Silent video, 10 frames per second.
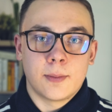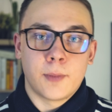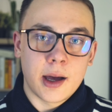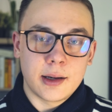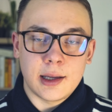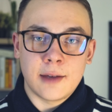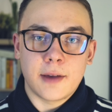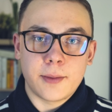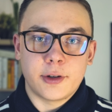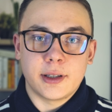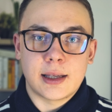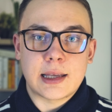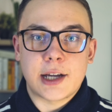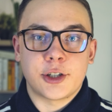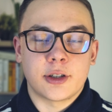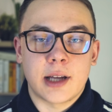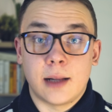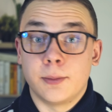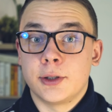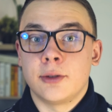But if a presentation
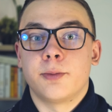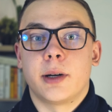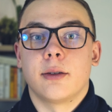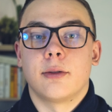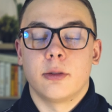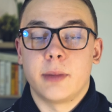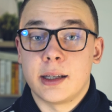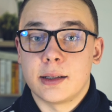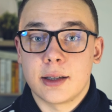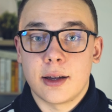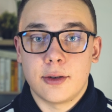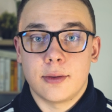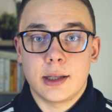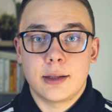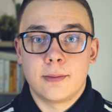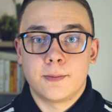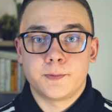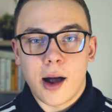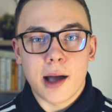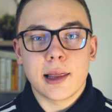helps you, by all means, do it.
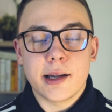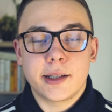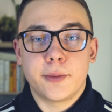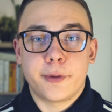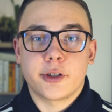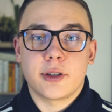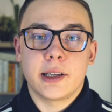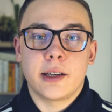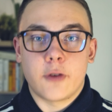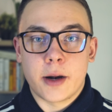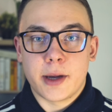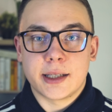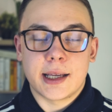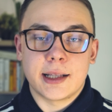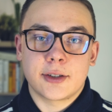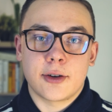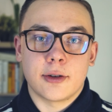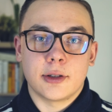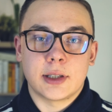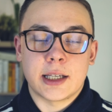I like to personally run my sales
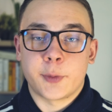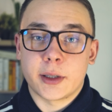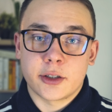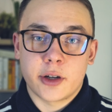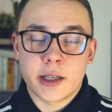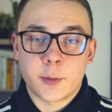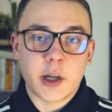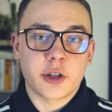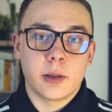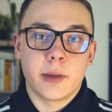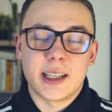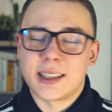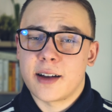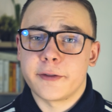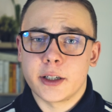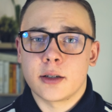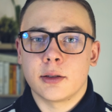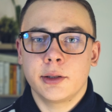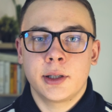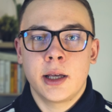calls, especially my discovery
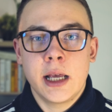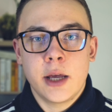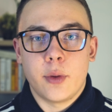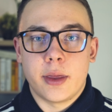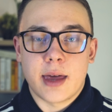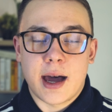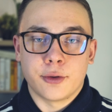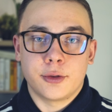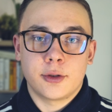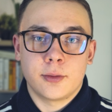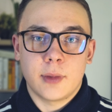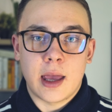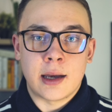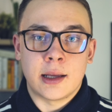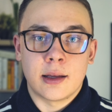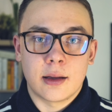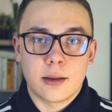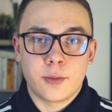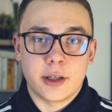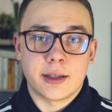calls, without any
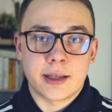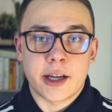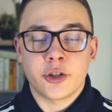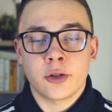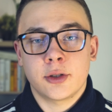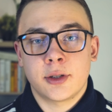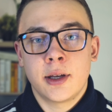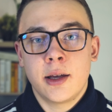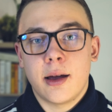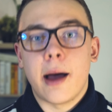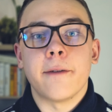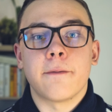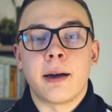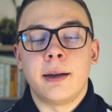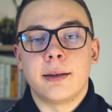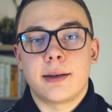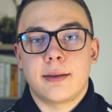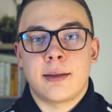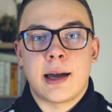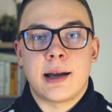presentations. I find
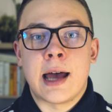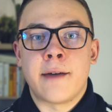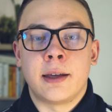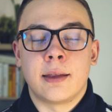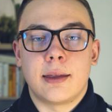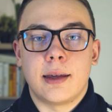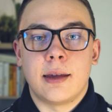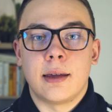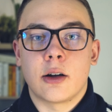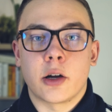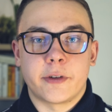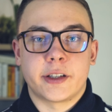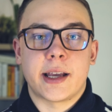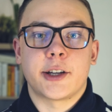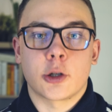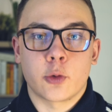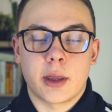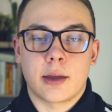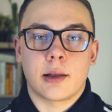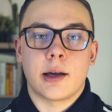that having the conversation
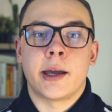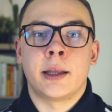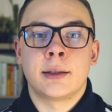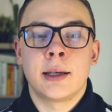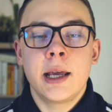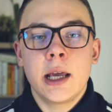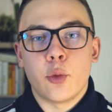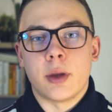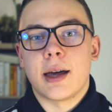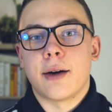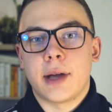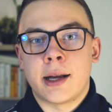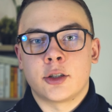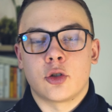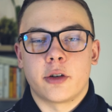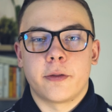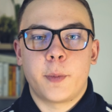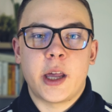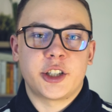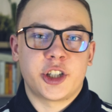with the client without any sort
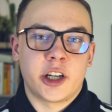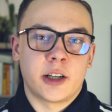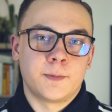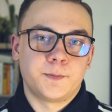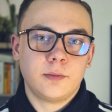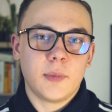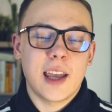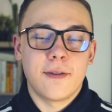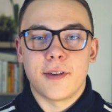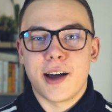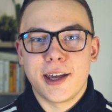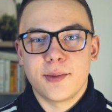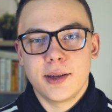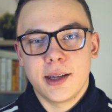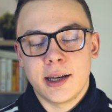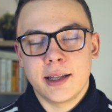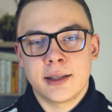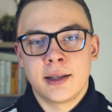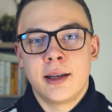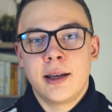of pitching vibe in
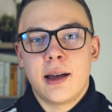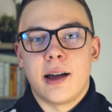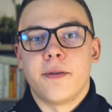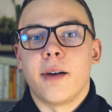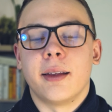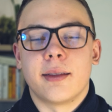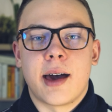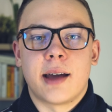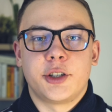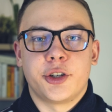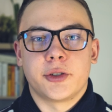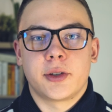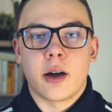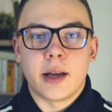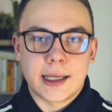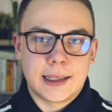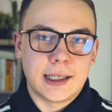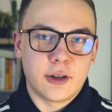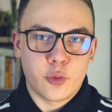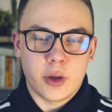it, I find that just
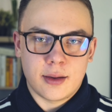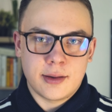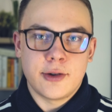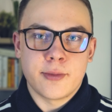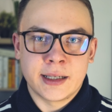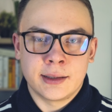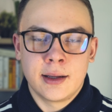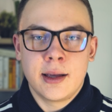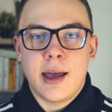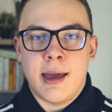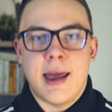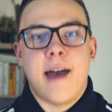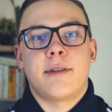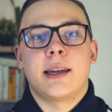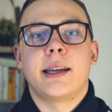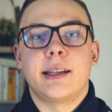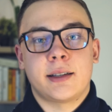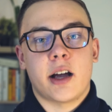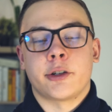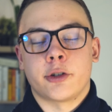connecting with a human and having a
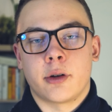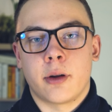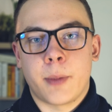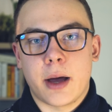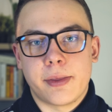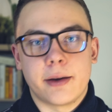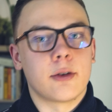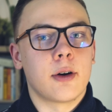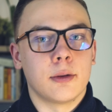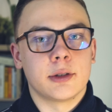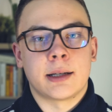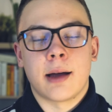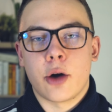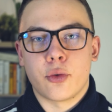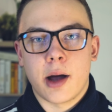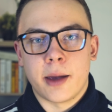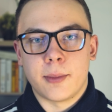discussion about their goals and how